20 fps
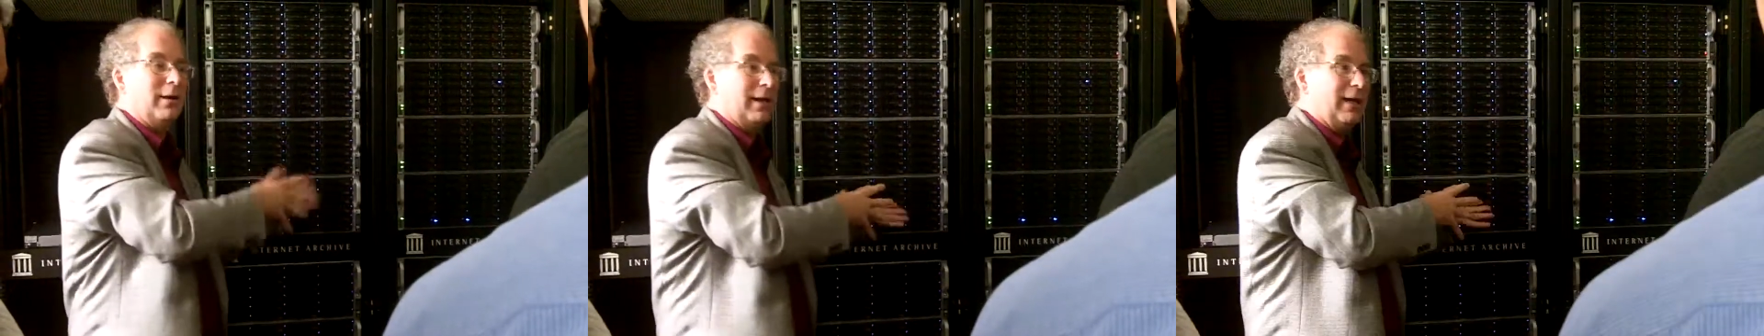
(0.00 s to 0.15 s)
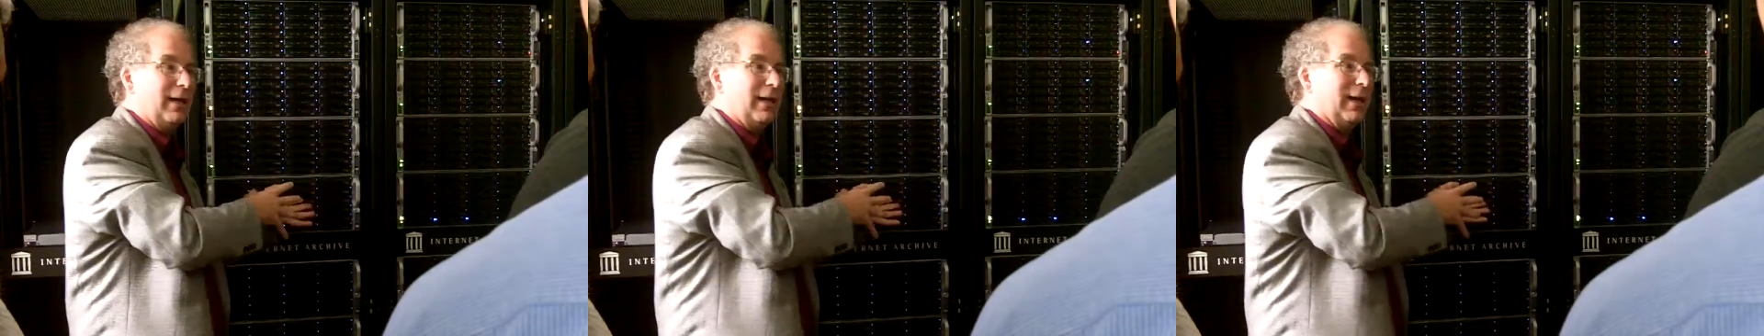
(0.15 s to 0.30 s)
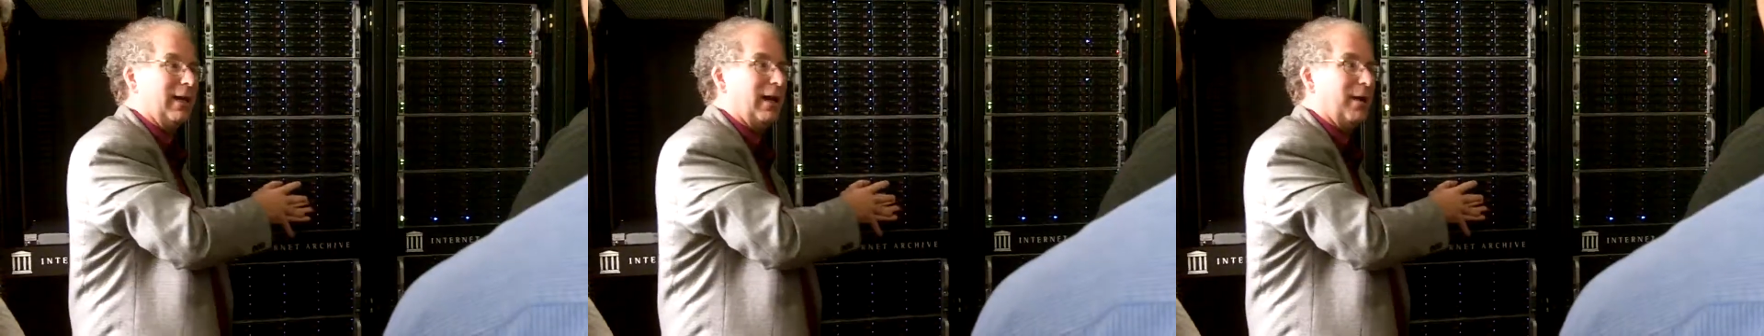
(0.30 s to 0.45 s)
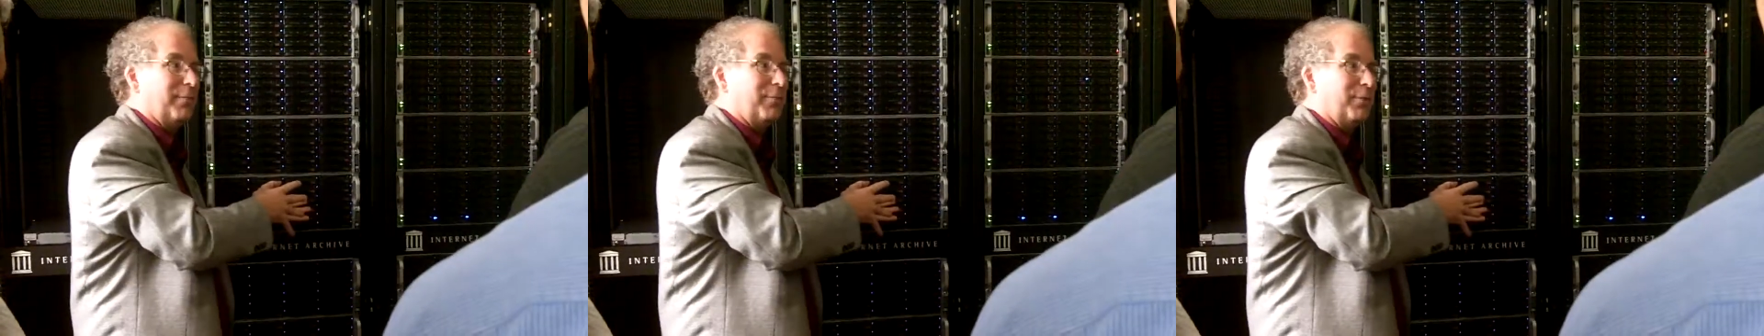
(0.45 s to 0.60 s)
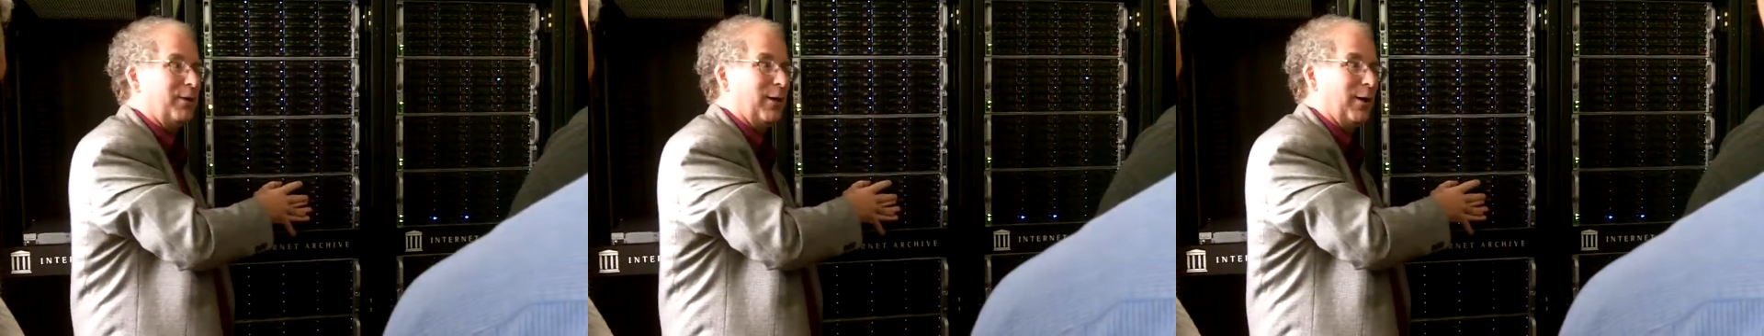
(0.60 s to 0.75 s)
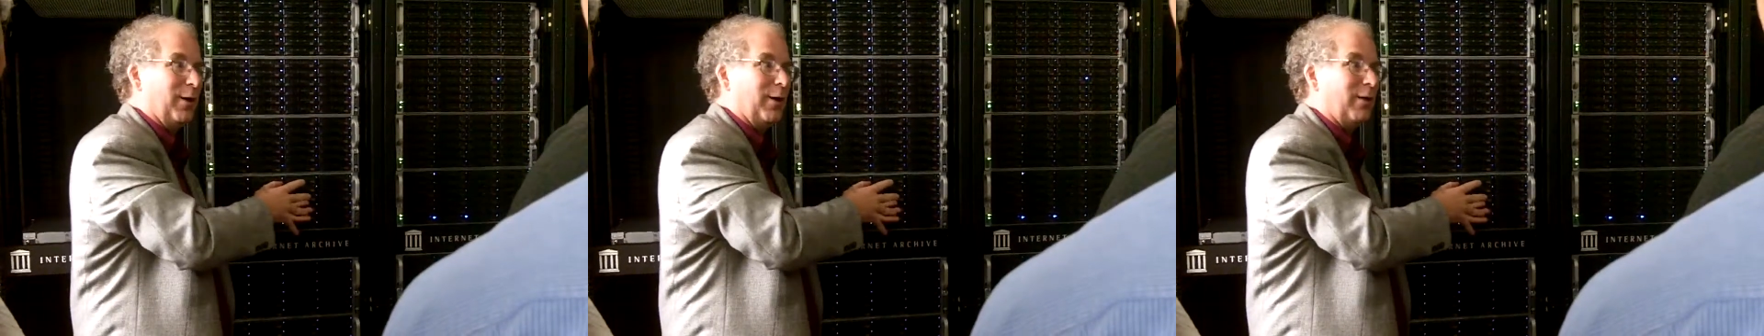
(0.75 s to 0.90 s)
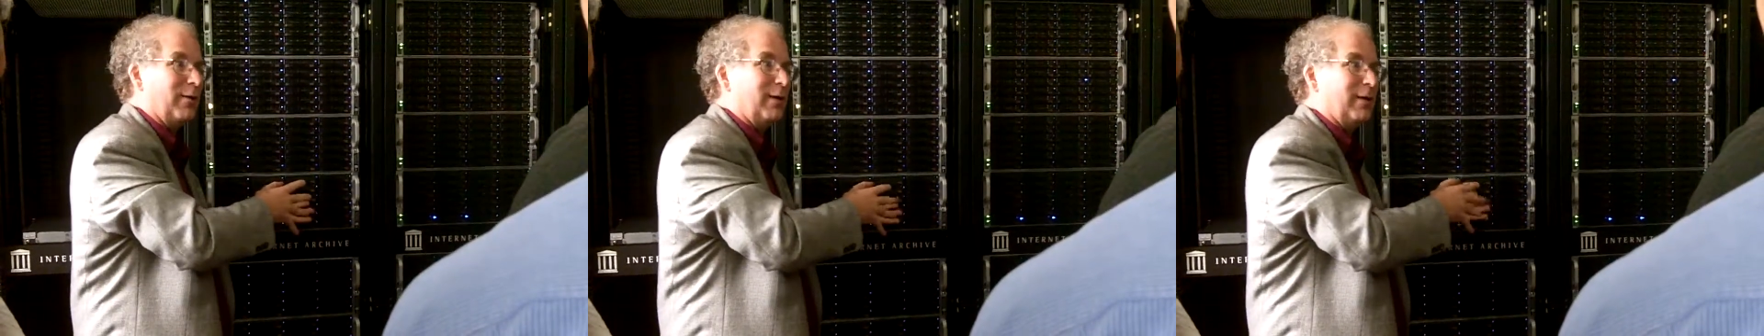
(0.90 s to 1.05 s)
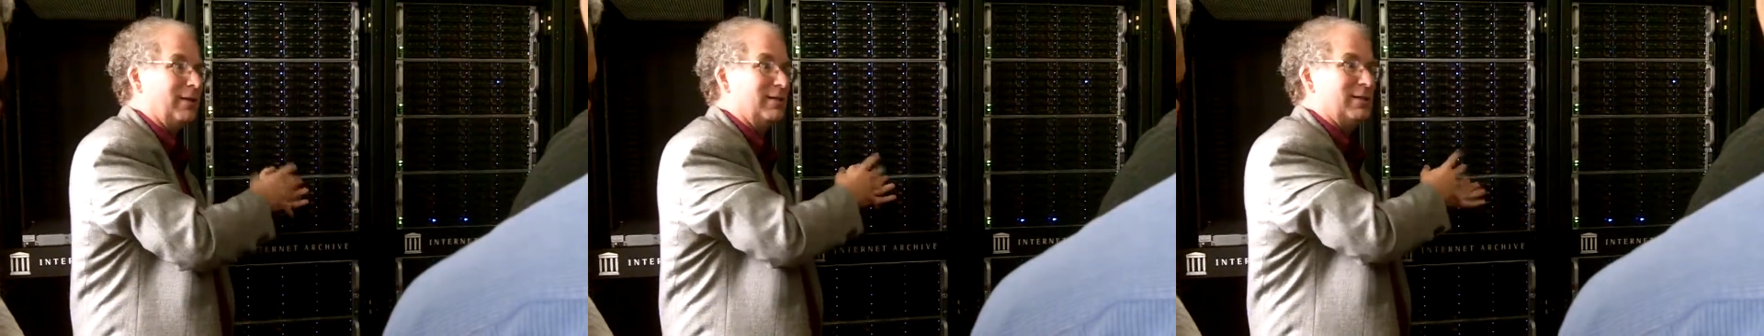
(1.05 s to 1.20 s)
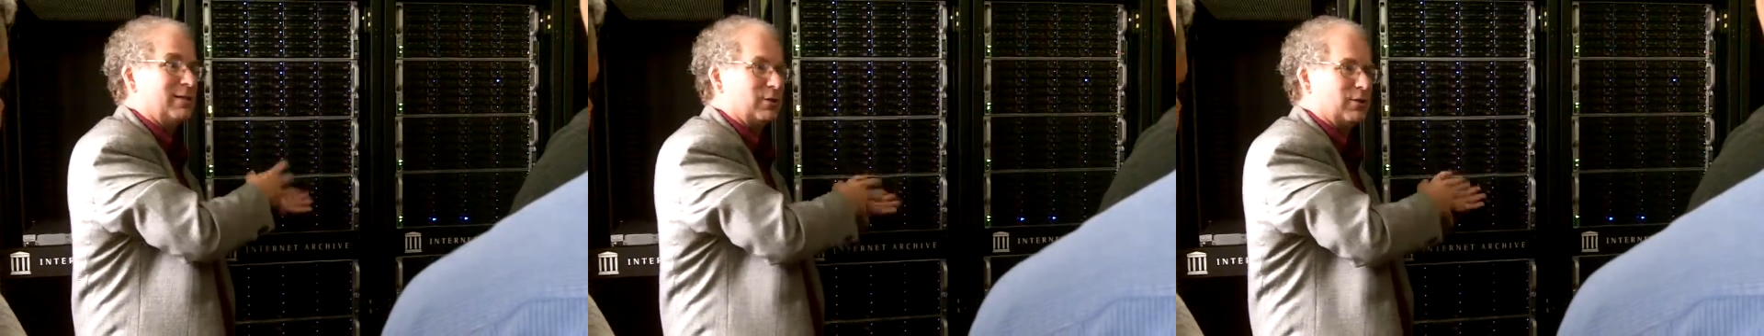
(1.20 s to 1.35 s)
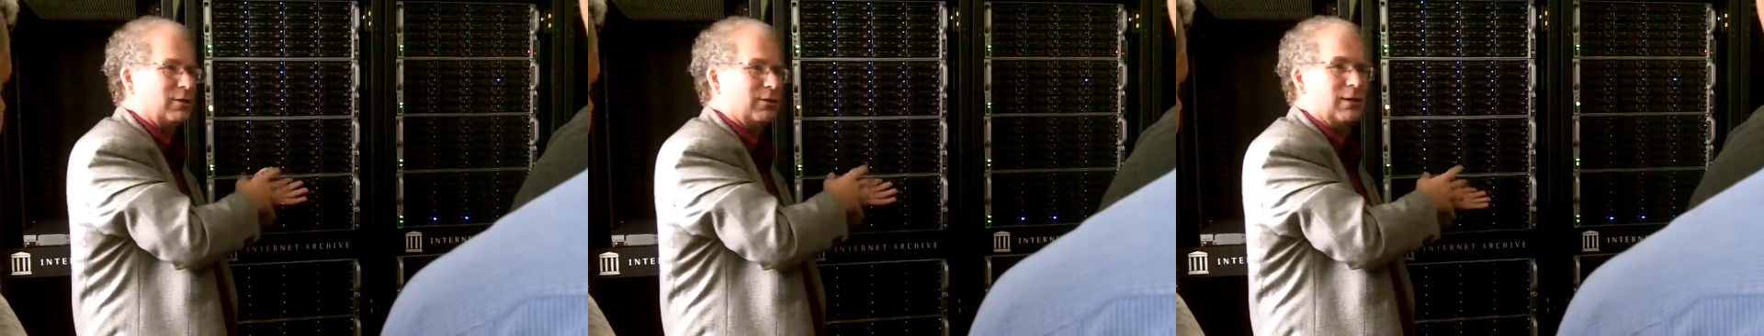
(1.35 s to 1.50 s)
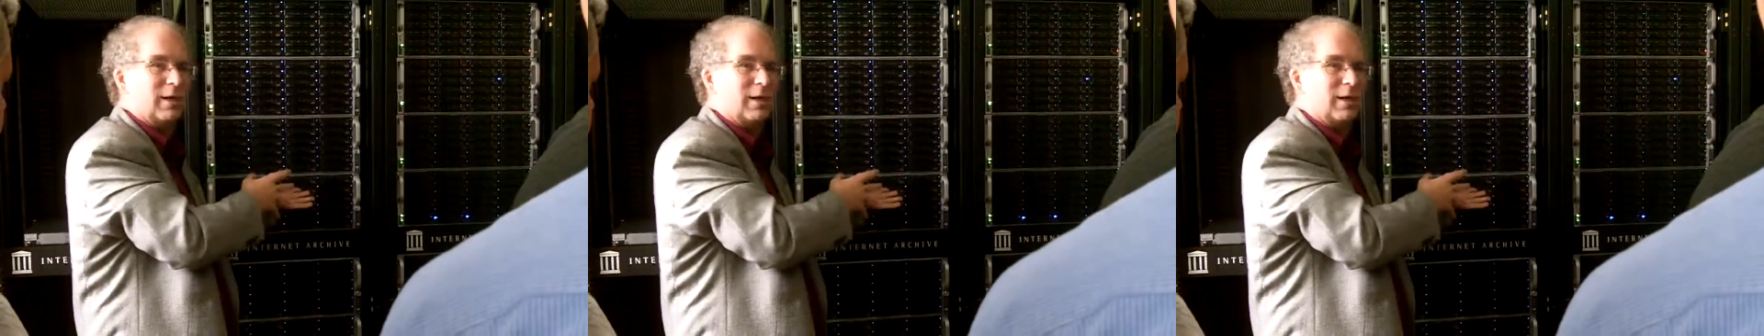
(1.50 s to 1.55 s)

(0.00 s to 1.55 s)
heating up here, and